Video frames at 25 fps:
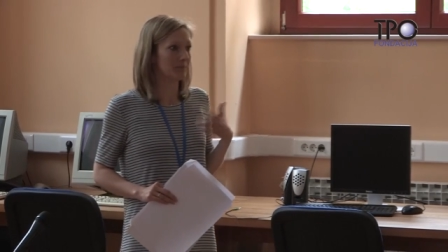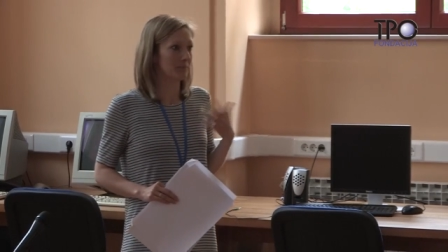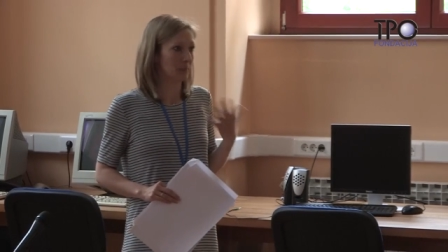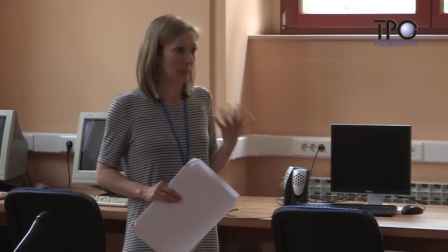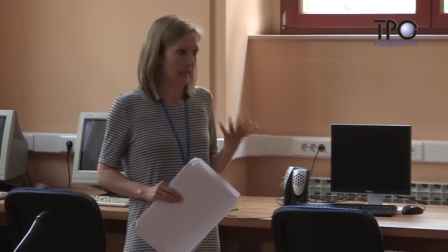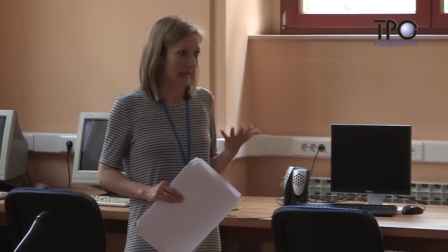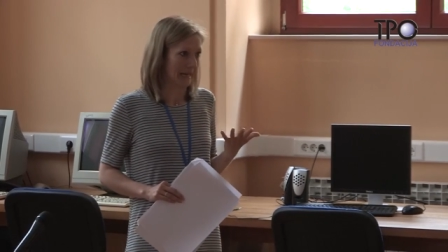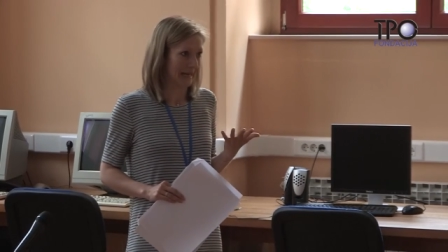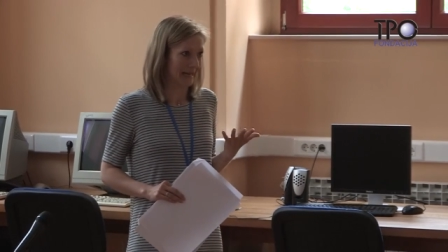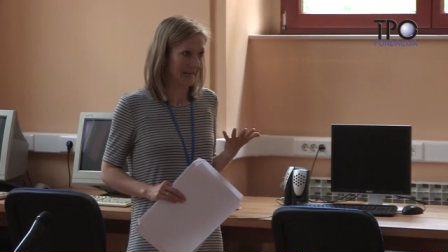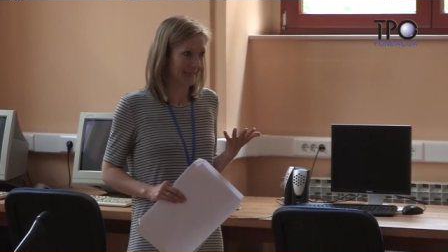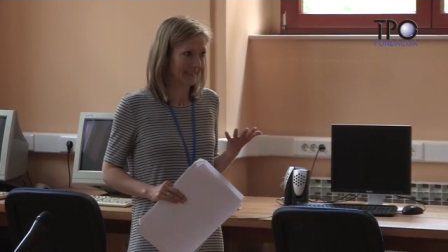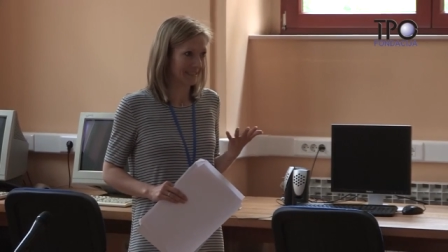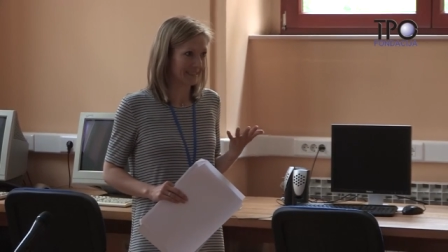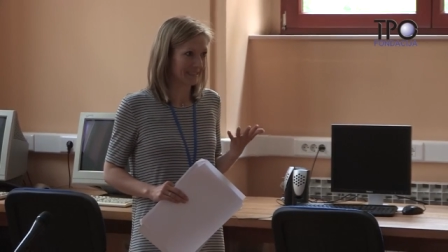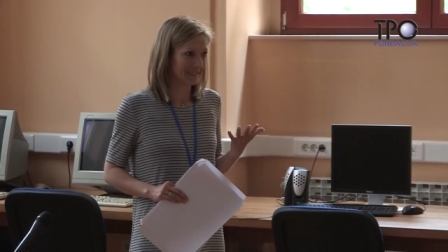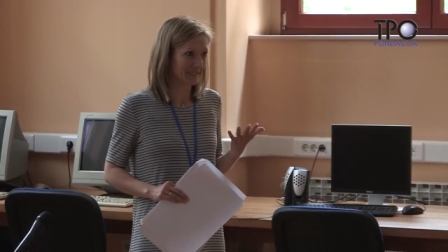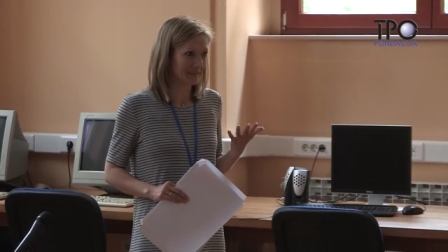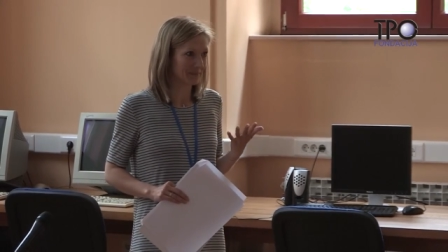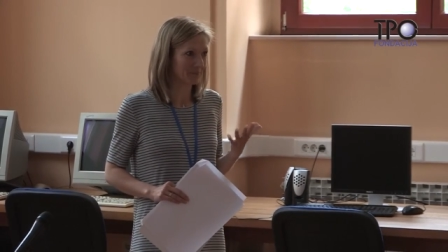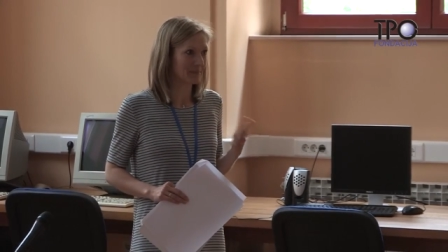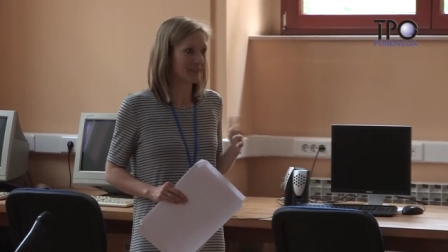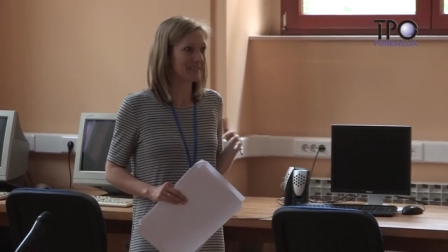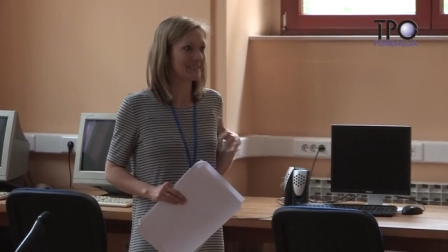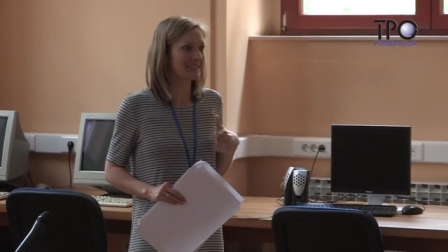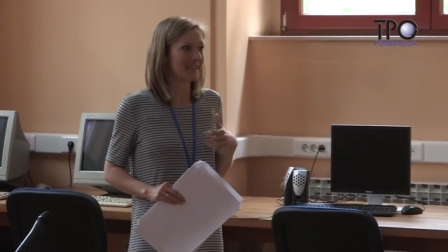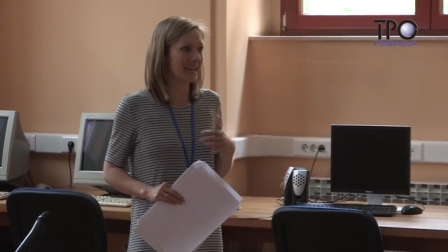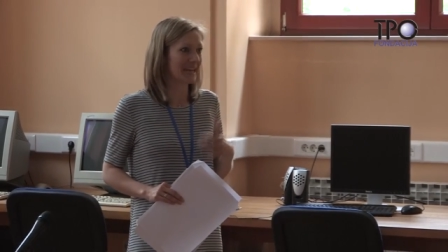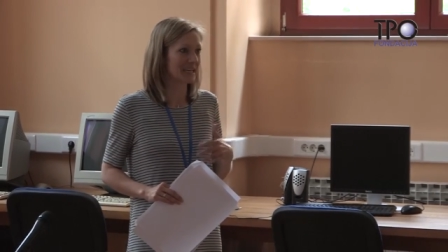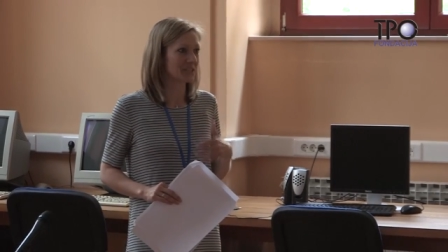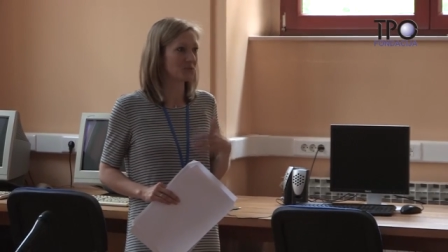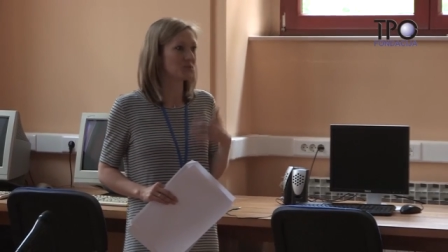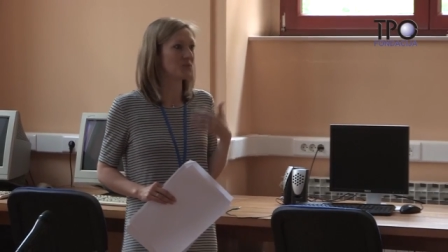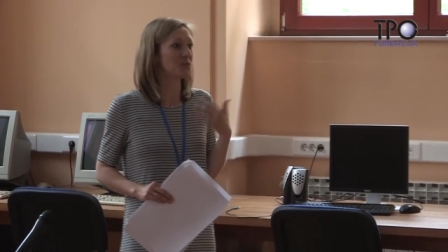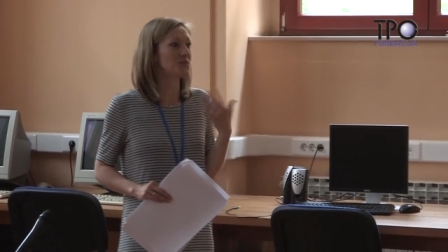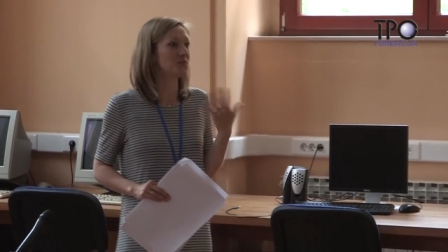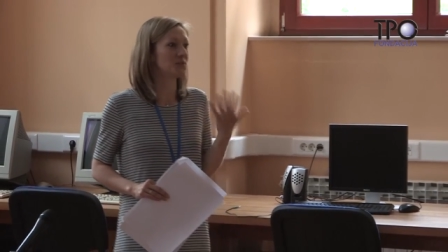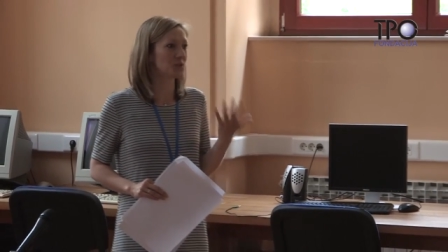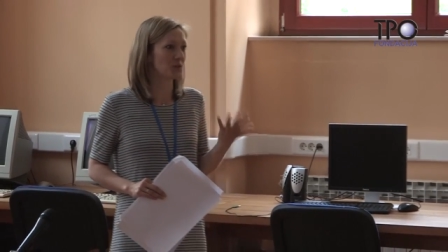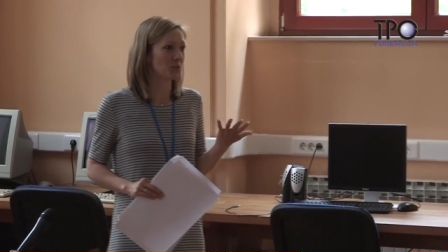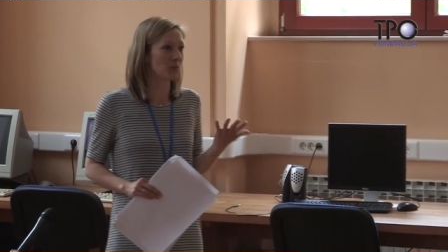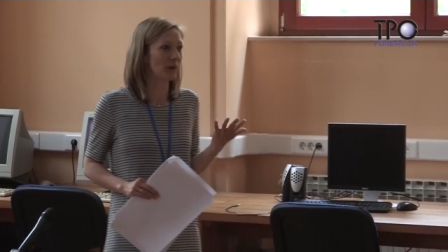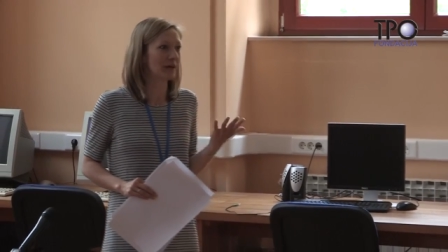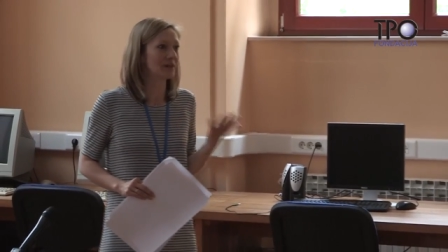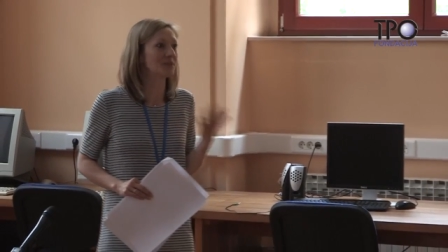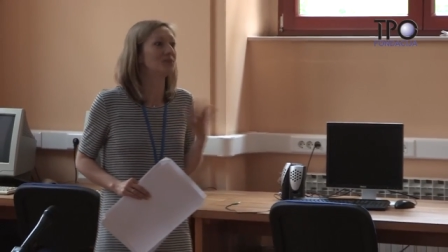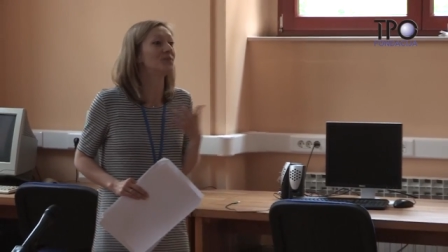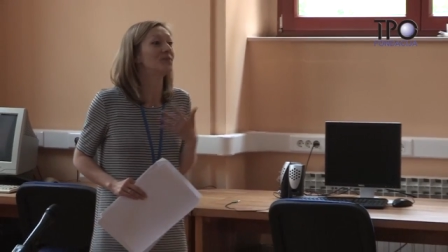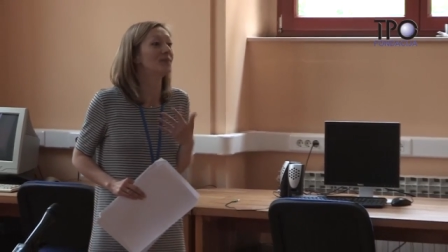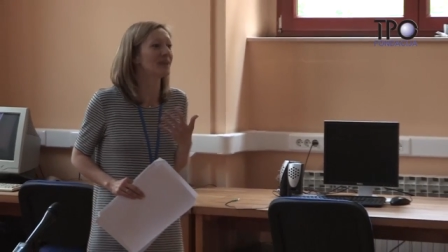applied, but yet
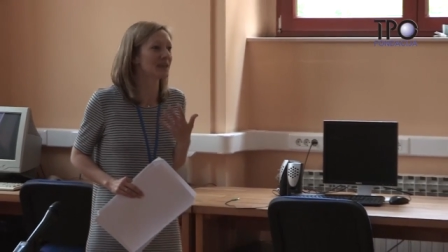51